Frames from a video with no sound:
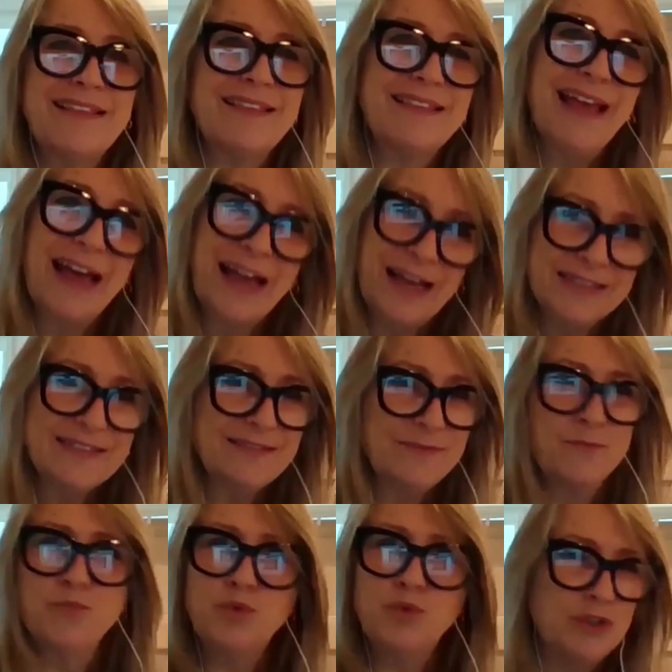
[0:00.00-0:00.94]
that
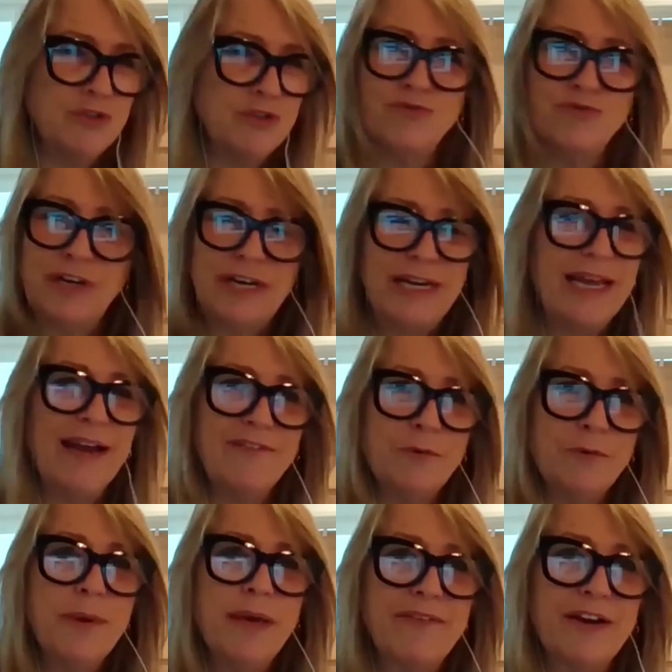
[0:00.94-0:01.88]
wouldn't really have a
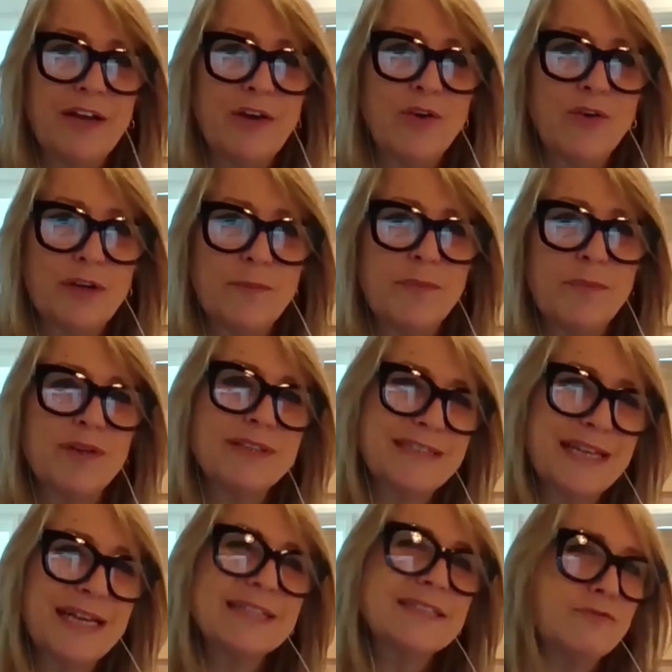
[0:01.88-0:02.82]
bearing on it, because
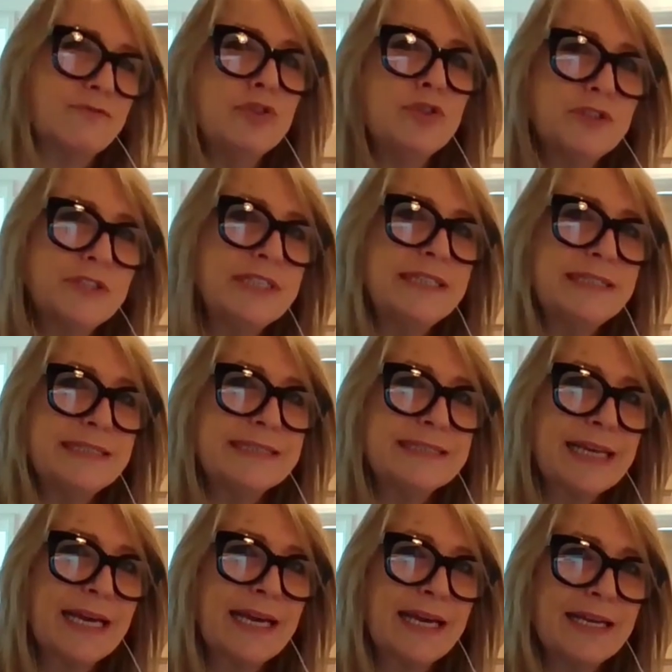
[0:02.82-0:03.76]
that's a routine
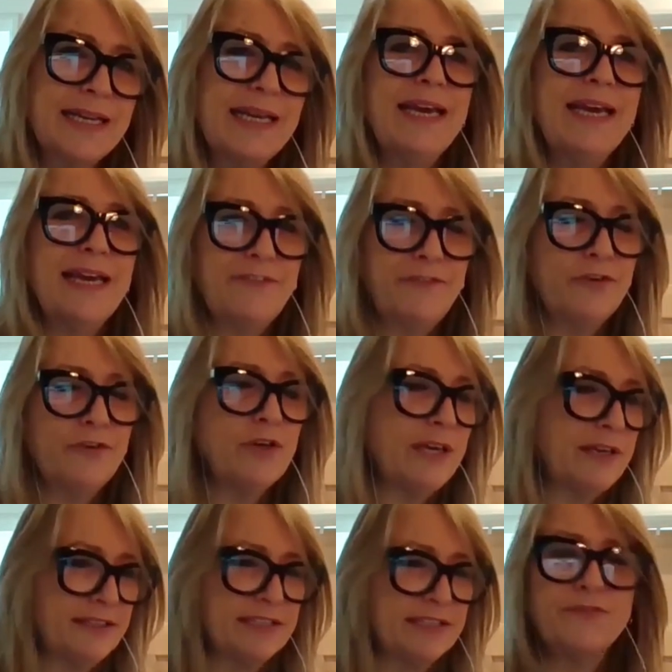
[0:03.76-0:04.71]
scan.
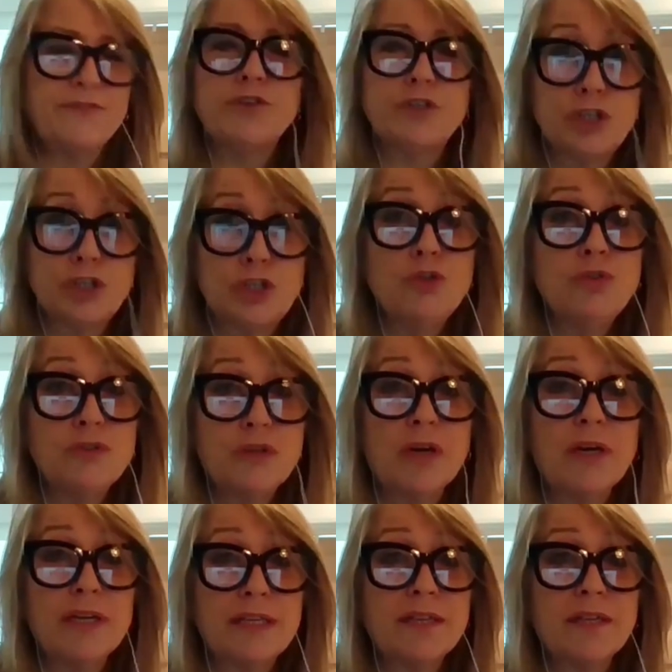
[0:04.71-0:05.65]
It's for a new
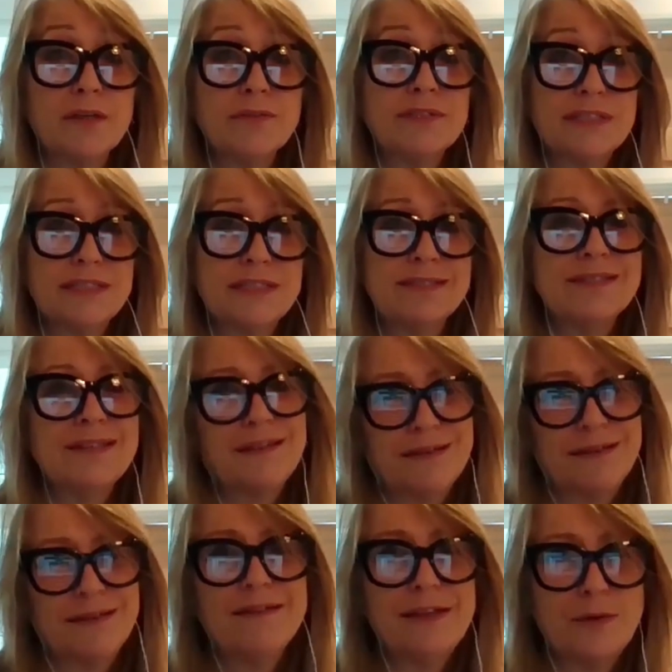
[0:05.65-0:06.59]
diagnosis,
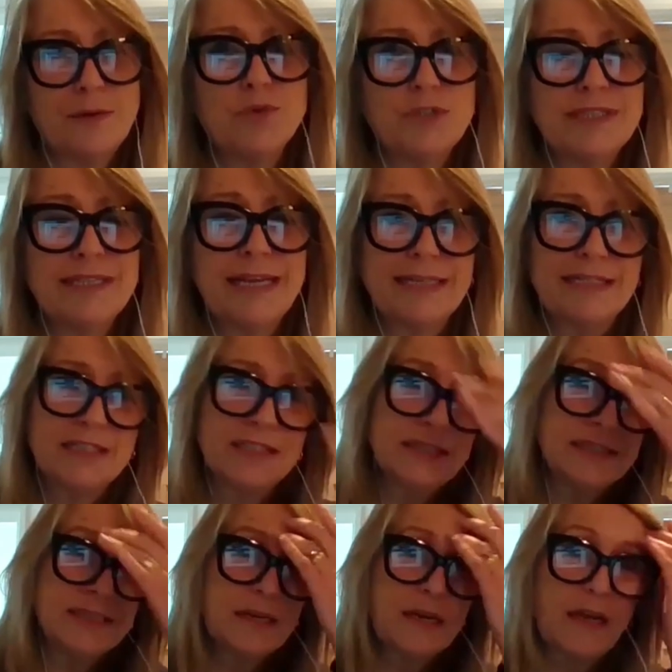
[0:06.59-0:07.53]
that they would tend to
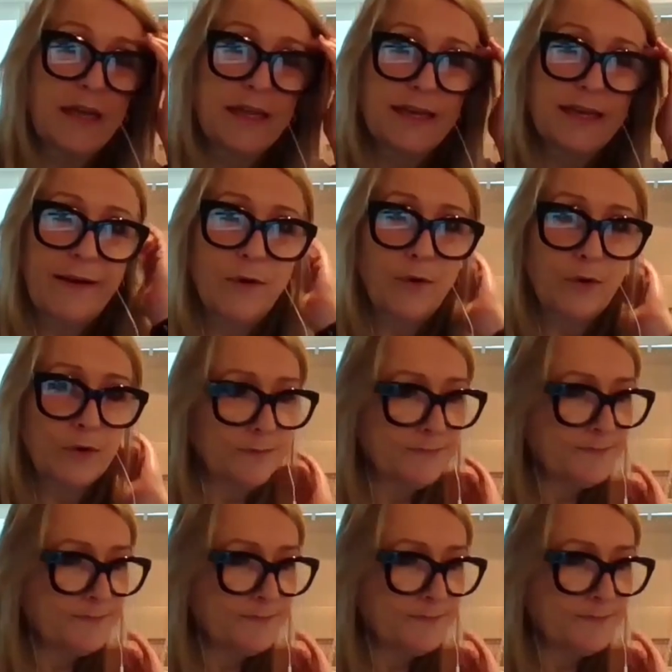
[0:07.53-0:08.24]
decline that on.